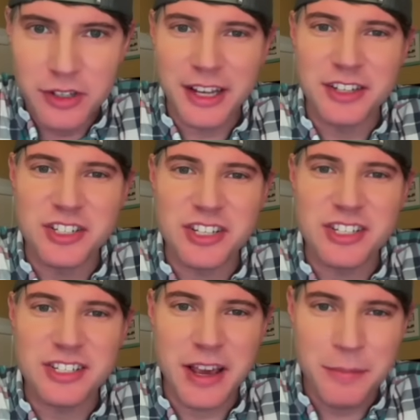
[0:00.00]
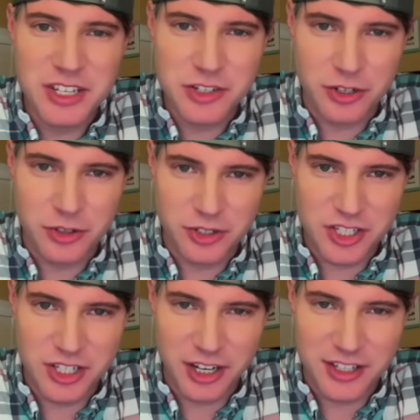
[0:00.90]
and there's a semicircle
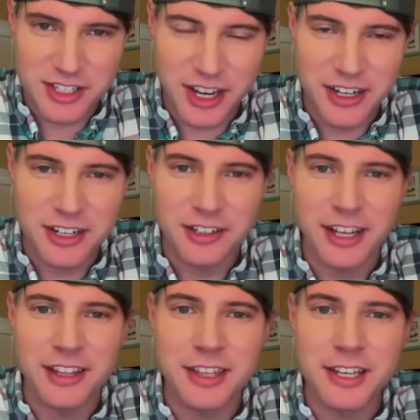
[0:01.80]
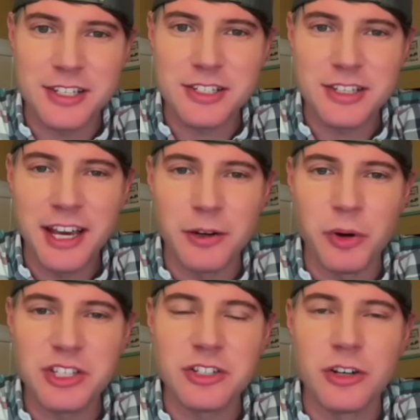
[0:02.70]
stuck inside of here like this. And it
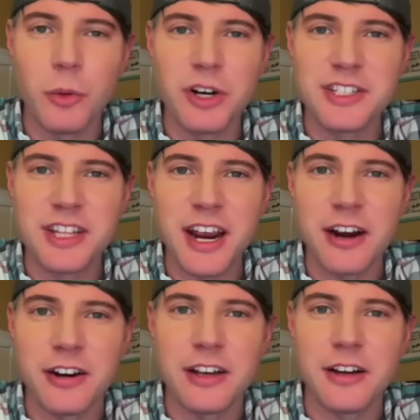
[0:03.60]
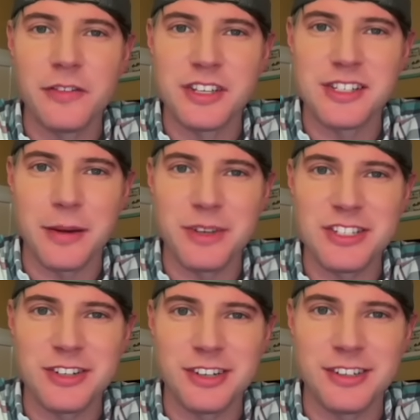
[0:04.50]
wants to know what is the area of the
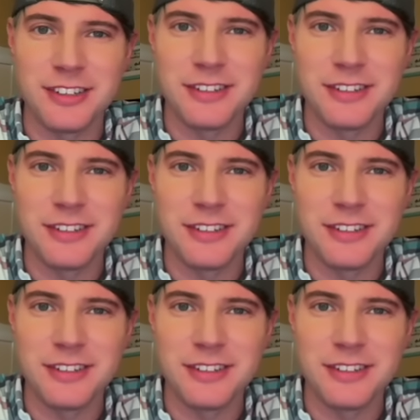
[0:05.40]
semicircle.